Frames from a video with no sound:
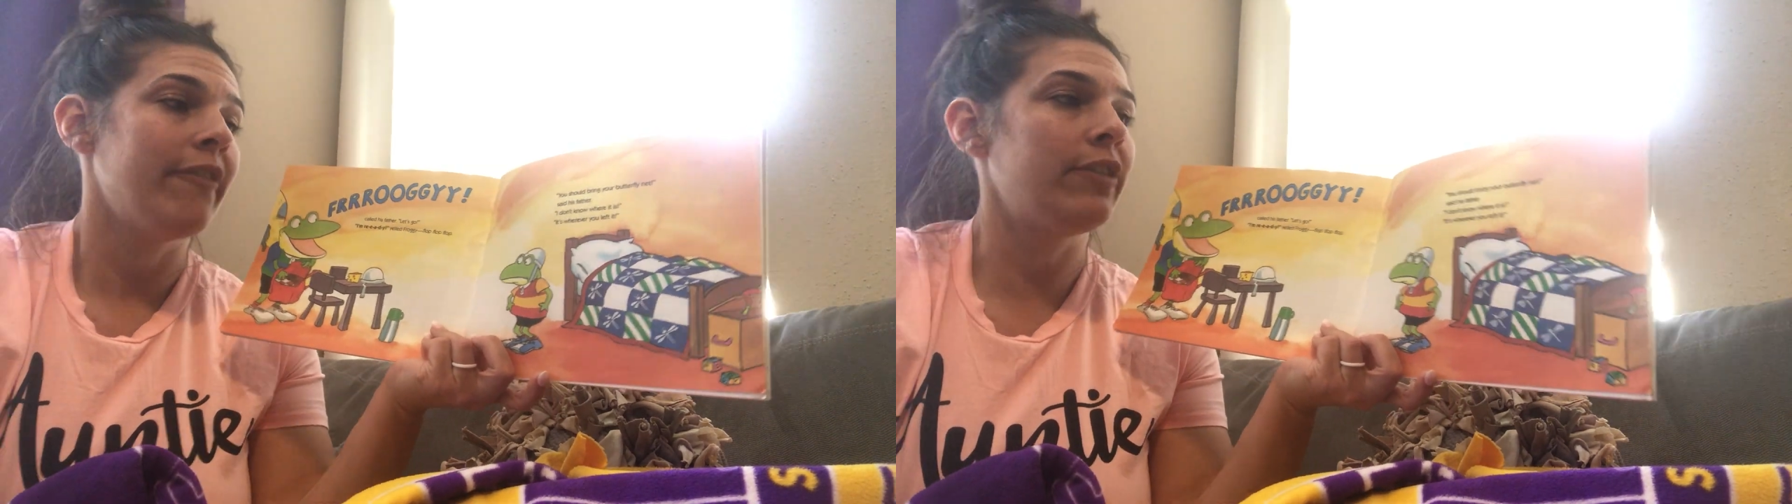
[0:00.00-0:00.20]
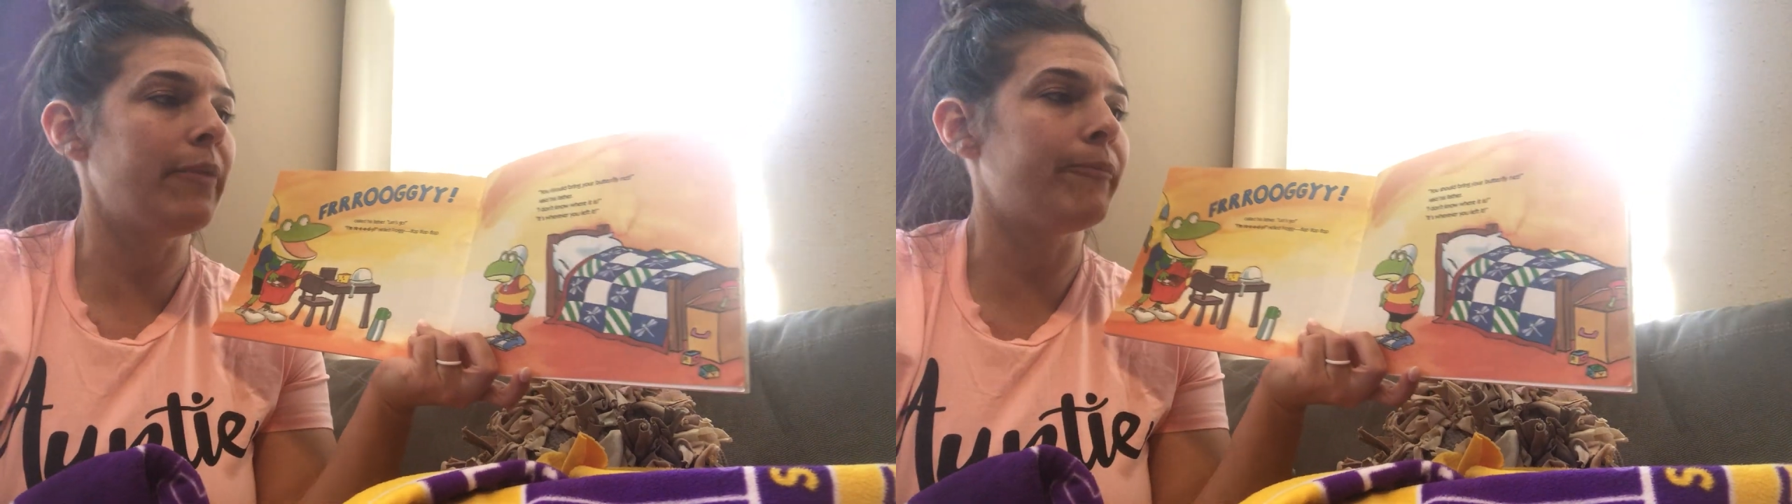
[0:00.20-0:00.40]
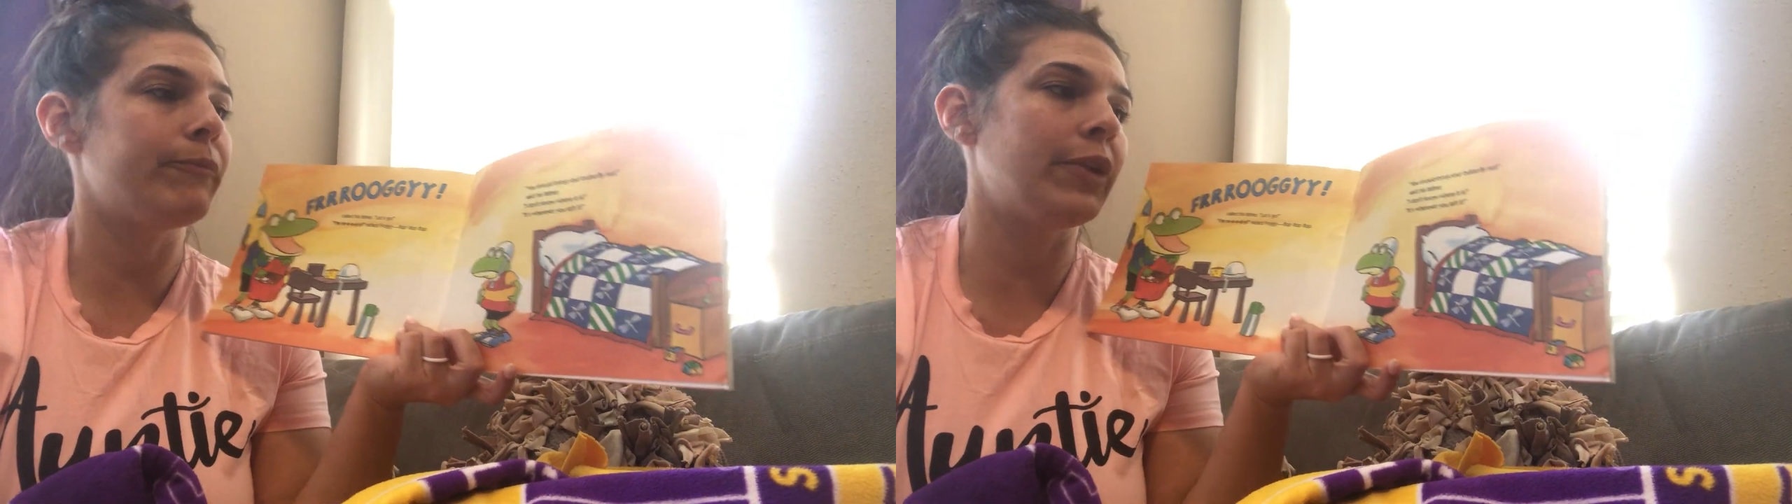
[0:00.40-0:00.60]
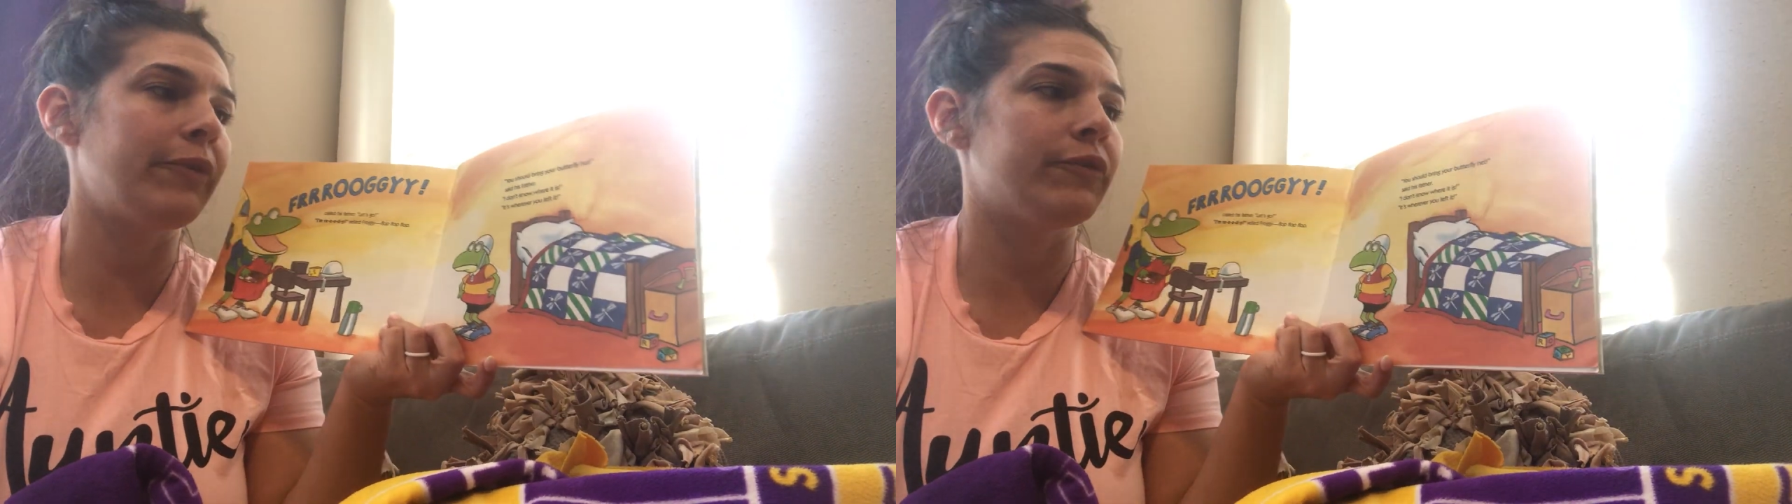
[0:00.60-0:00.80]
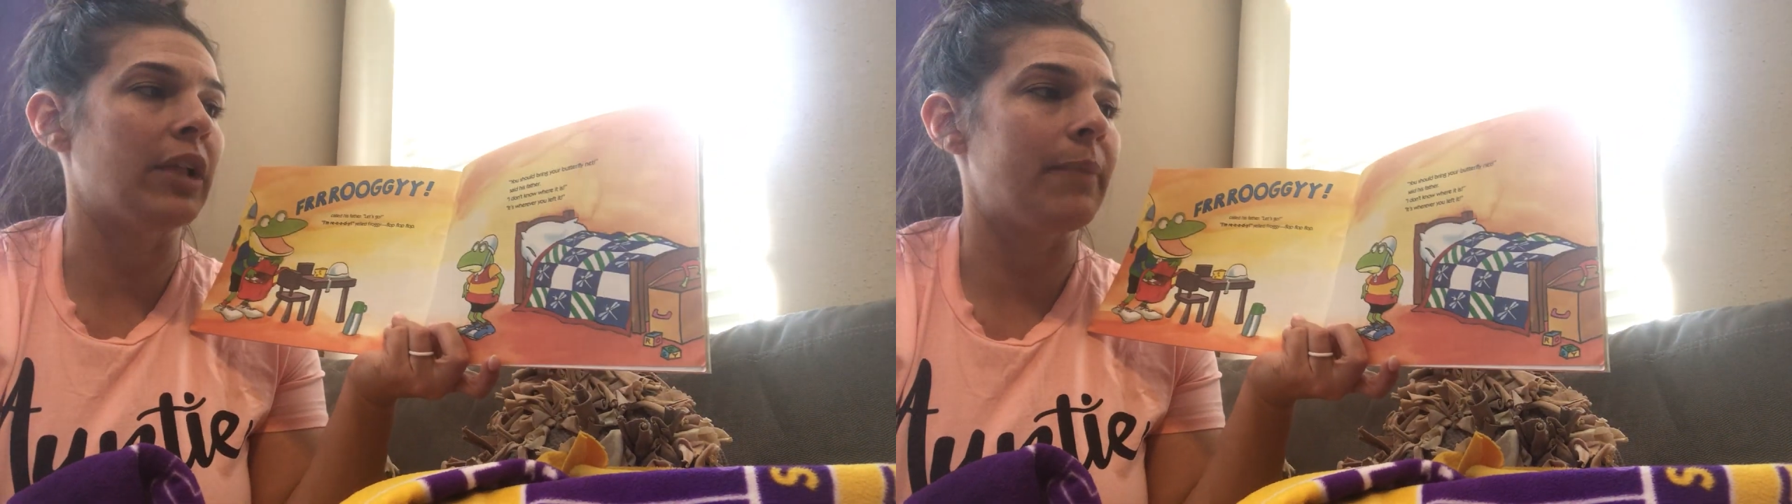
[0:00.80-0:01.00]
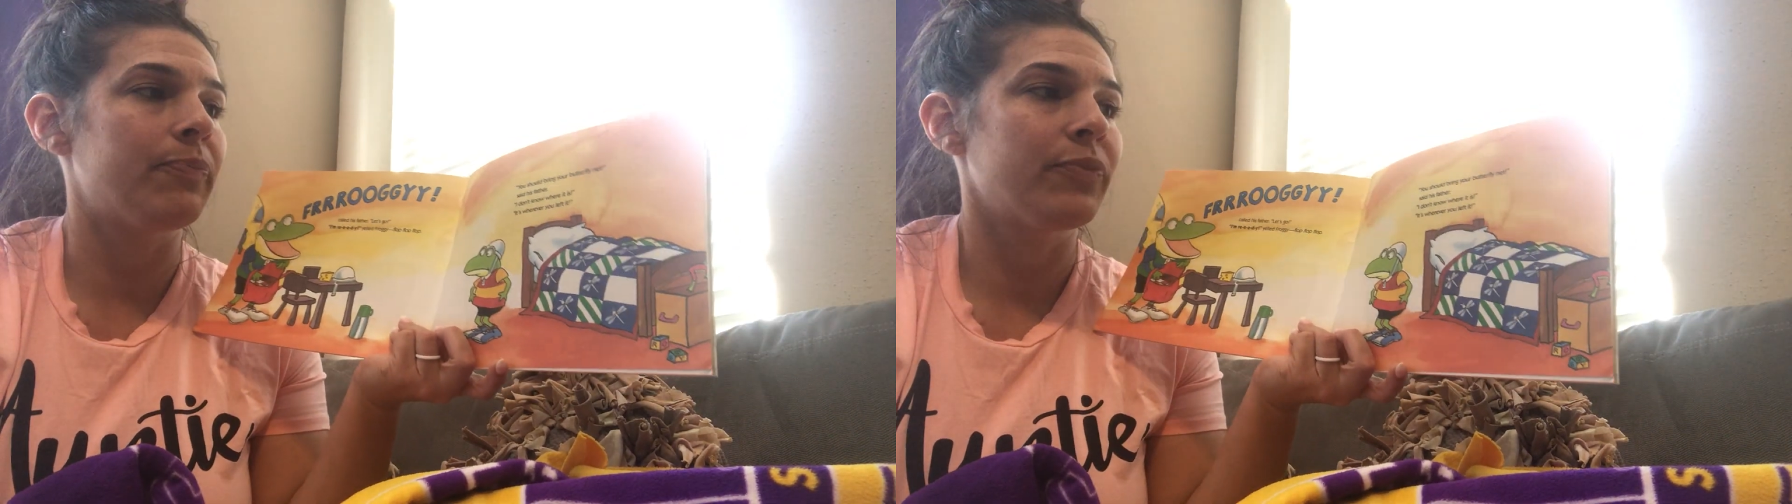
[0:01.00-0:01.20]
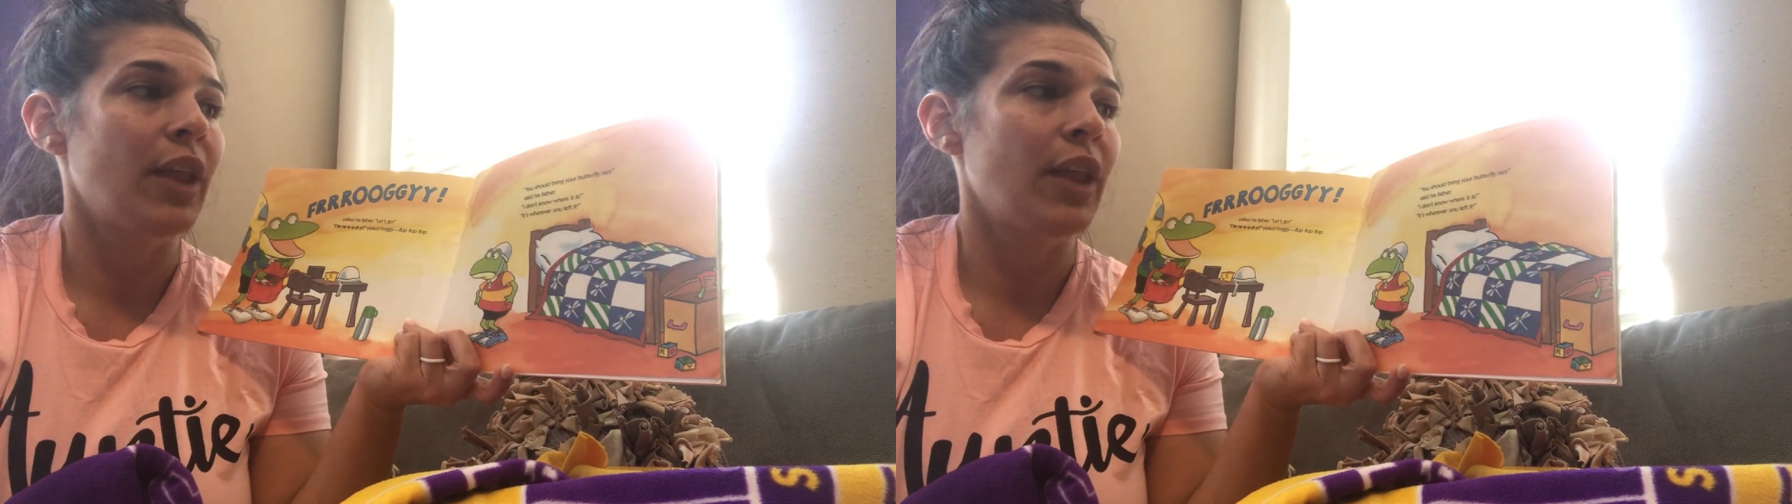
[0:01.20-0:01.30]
Flop, flop, flop.